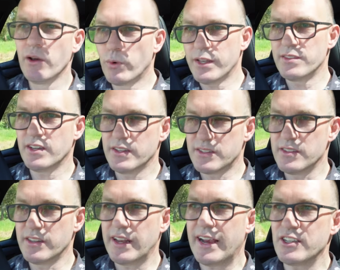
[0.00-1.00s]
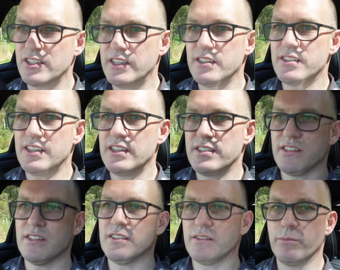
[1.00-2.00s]
what it does is it actually
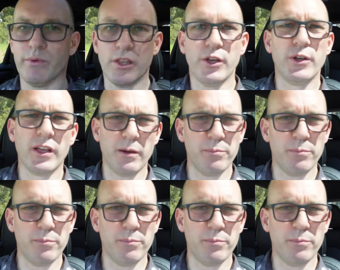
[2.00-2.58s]
assesses below